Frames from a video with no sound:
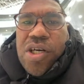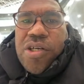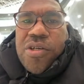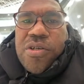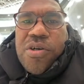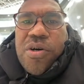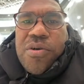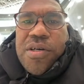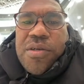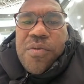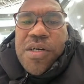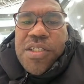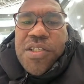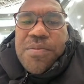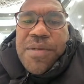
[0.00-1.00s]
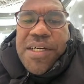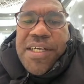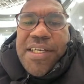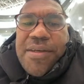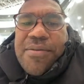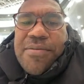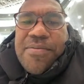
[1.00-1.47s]
Go and watch
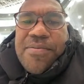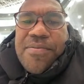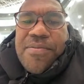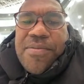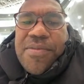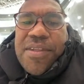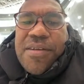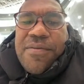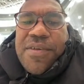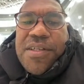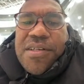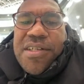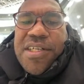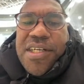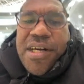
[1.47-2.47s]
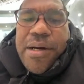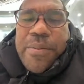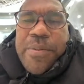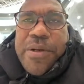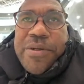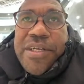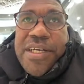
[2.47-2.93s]
my the video that I
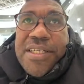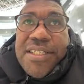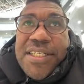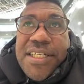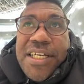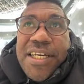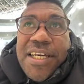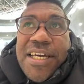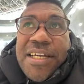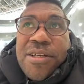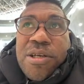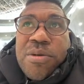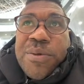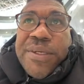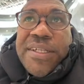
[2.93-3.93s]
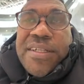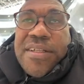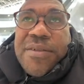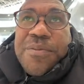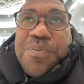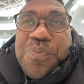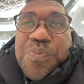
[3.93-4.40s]
uploaded yesterday, and you will